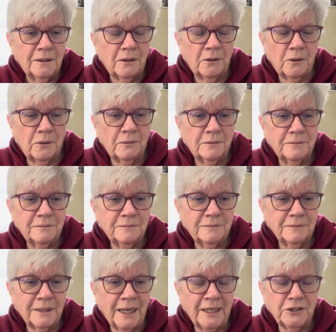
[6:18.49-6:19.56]
oh,
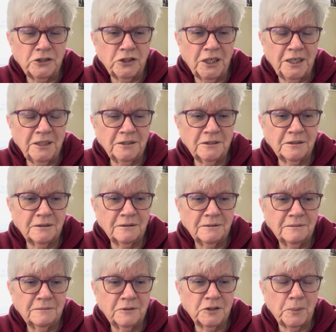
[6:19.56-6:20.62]
Aunt Jane's
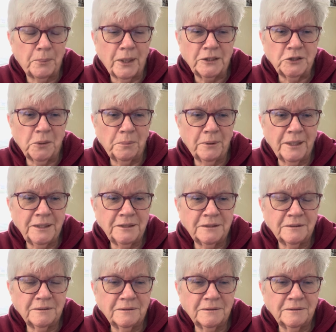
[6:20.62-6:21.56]
was a pretzel place.